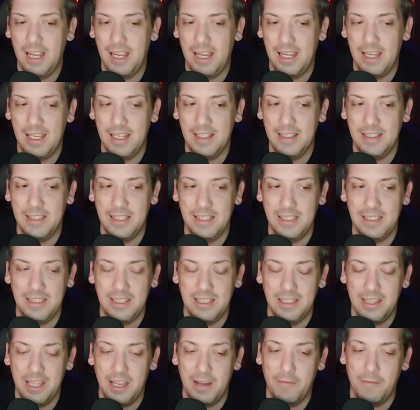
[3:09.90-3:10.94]
And he
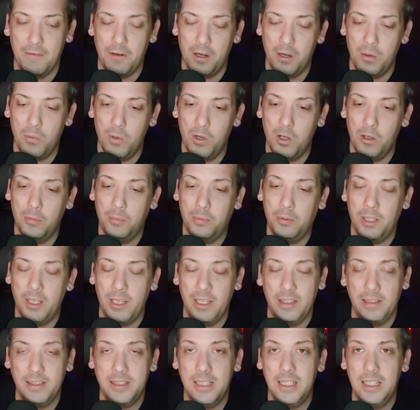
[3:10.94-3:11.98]
did that very well
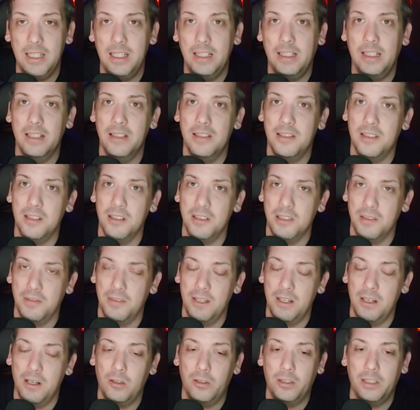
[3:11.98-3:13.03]
playing Tig in Sons of
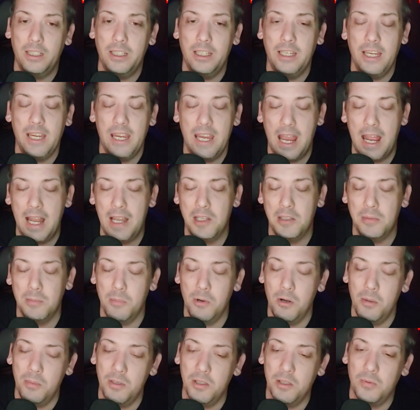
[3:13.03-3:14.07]
Anarchy. He had his
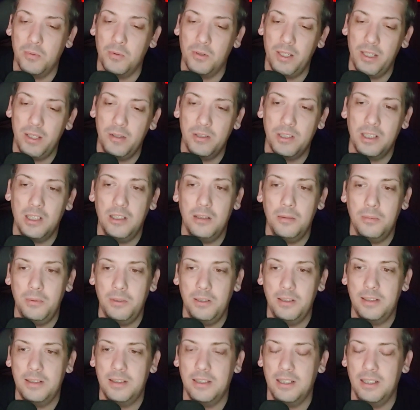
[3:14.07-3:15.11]
moments where he was a little
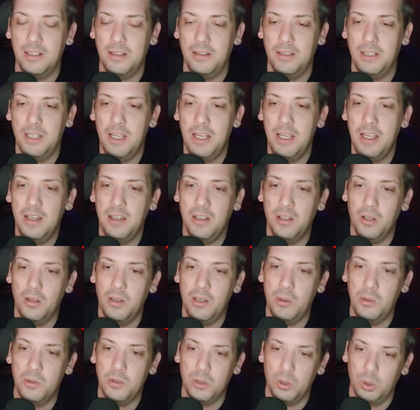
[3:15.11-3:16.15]
bit, uh, you know,
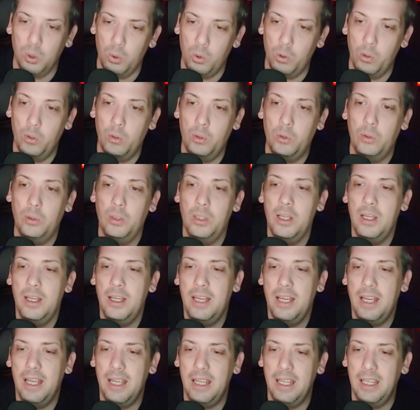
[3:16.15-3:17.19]
he was loyal
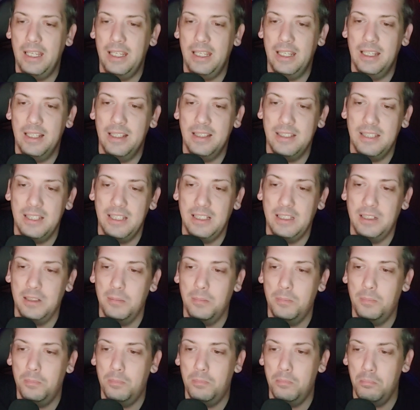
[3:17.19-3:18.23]
and he
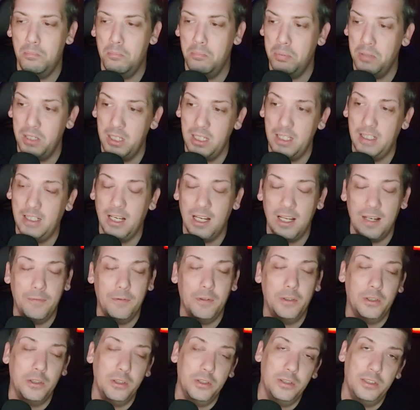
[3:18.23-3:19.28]
could be kind of
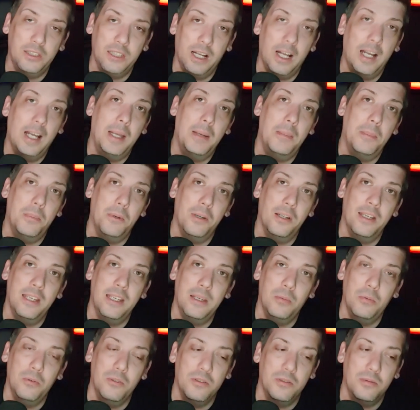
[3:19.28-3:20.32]
a good guy, but
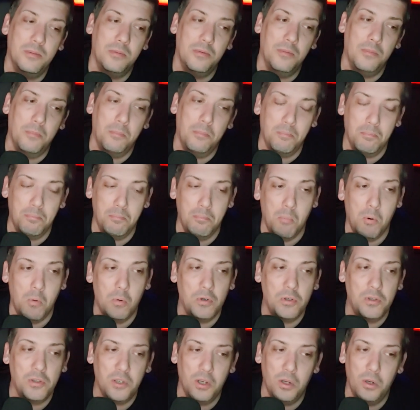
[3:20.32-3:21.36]
he was
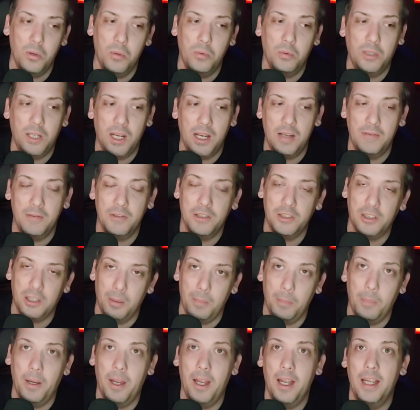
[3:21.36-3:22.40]
more so kind of a
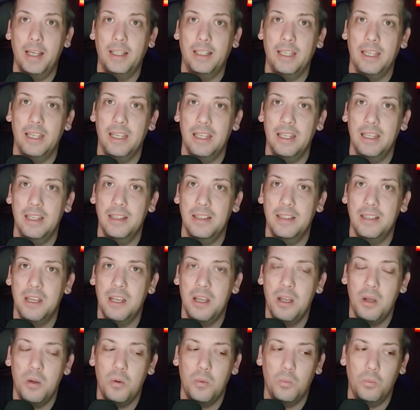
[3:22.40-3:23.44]
scumbag and
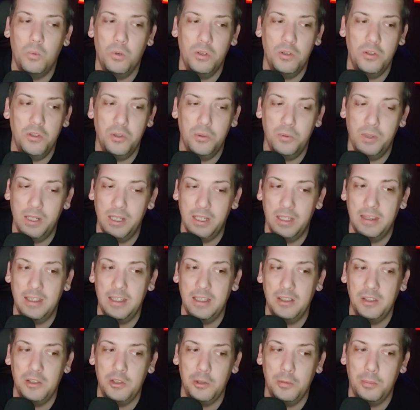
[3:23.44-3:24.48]
would do
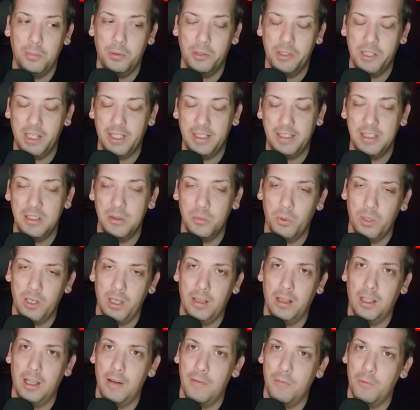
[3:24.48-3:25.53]
anything to protect his way of
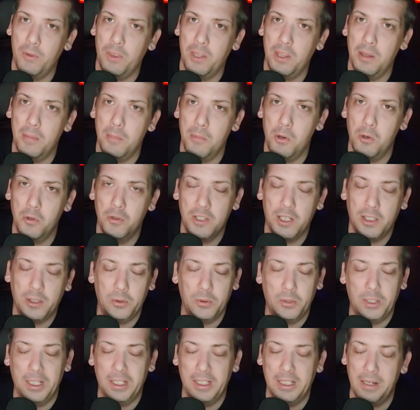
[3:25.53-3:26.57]
life within the motorcycle
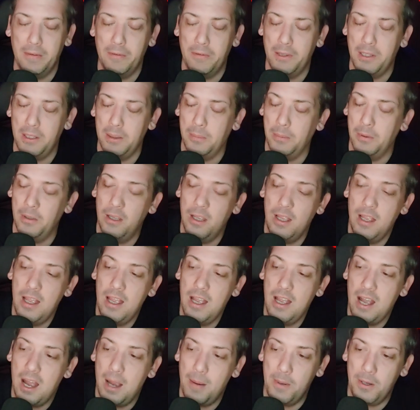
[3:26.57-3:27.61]
gang and everything. But
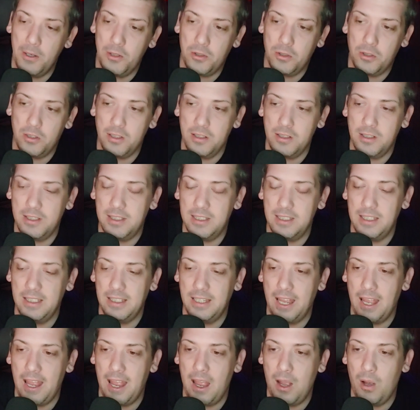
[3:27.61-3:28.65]
I'm interested to see
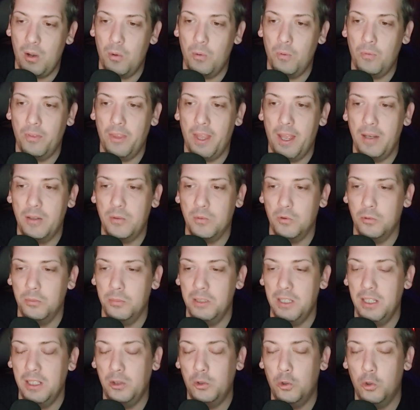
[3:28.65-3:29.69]
how that will
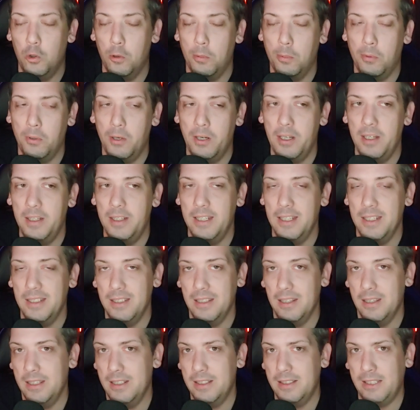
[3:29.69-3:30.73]
be incorporated
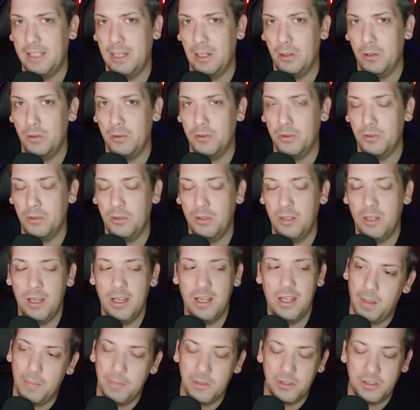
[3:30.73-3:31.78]
into this character.
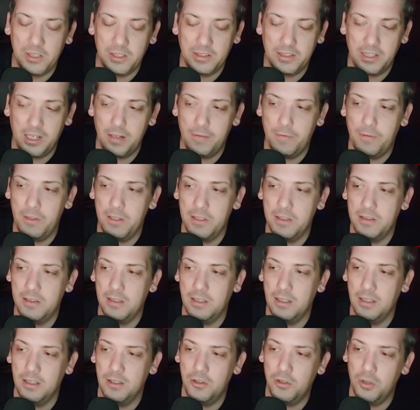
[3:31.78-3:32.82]
I'm just excited for this
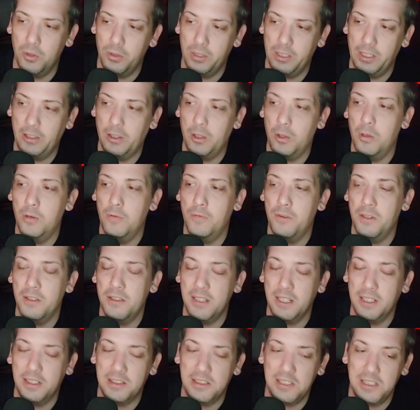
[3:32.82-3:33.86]
uh, show to get going, for this
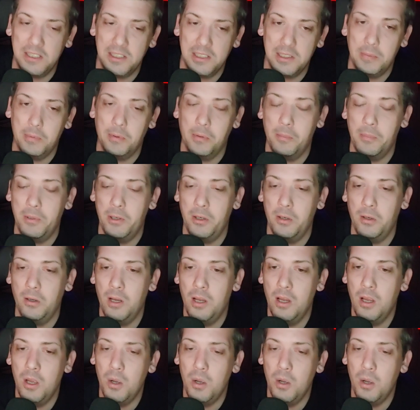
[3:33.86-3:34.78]
next season to premiere,